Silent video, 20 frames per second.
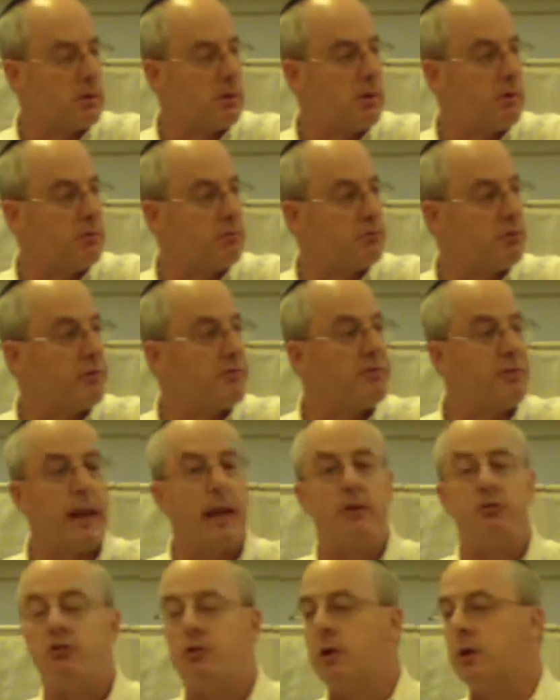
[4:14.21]
of
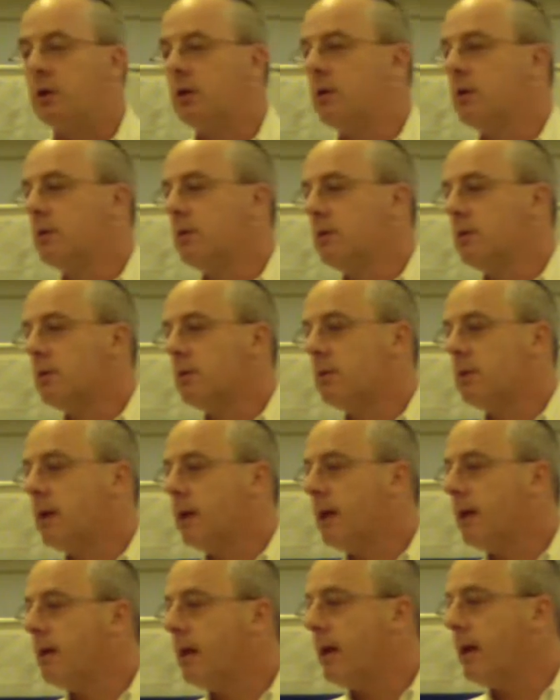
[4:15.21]
reflection
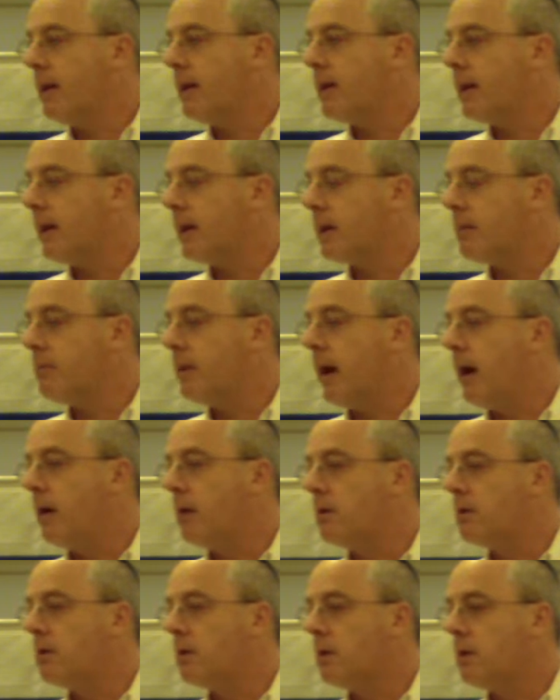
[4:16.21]
and, and think
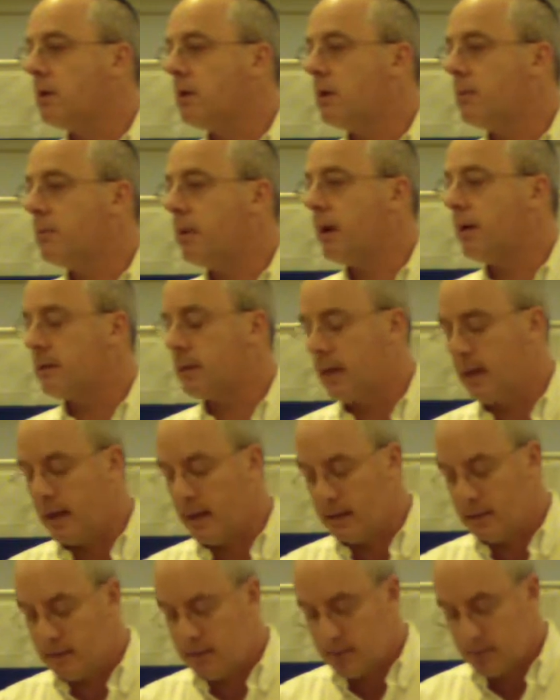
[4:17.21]
about, about that.
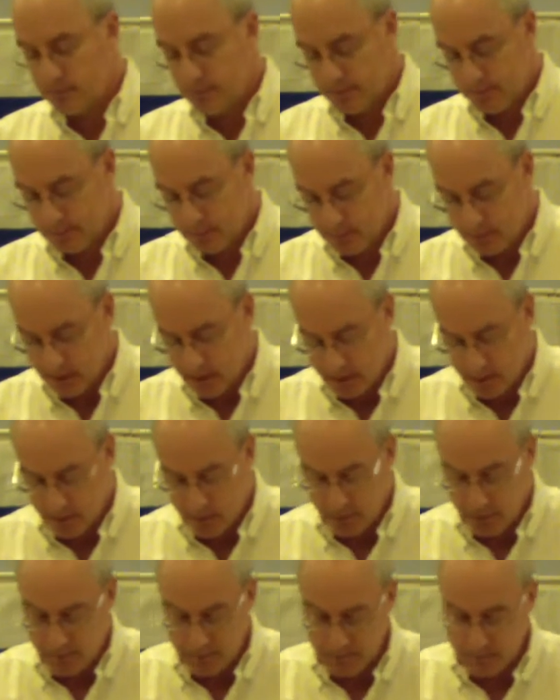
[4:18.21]
Thank
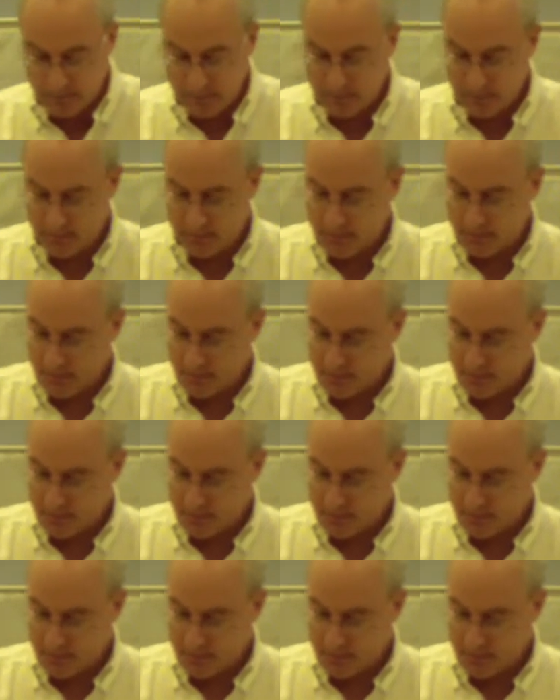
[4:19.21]
you.